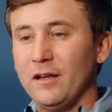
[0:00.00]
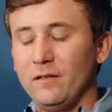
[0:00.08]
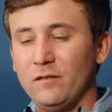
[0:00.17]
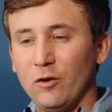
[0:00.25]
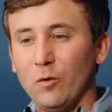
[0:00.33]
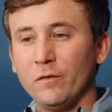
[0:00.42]
in
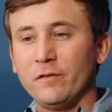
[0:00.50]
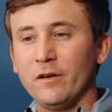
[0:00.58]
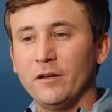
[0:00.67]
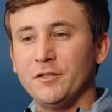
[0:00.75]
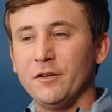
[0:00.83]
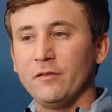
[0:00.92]

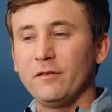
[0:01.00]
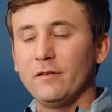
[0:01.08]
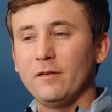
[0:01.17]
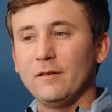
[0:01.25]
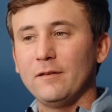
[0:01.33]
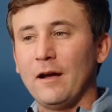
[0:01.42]
Tulsa, just,
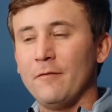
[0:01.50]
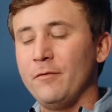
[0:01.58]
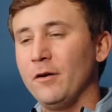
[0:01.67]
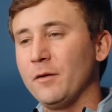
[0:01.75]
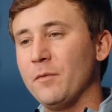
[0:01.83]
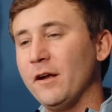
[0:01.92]
I
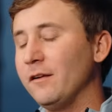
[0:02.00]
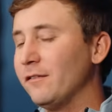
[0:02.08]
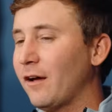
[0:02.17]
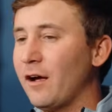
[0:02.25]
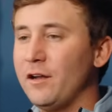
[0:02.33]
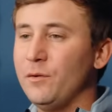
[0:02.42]
feel like my
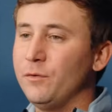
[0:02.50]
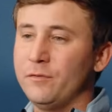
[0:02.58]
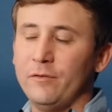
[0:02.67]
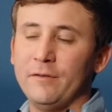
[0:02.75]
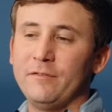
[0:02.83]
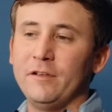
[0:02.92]
anxiety was
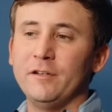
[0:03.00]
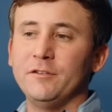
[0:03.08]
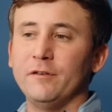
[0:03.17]
lifted.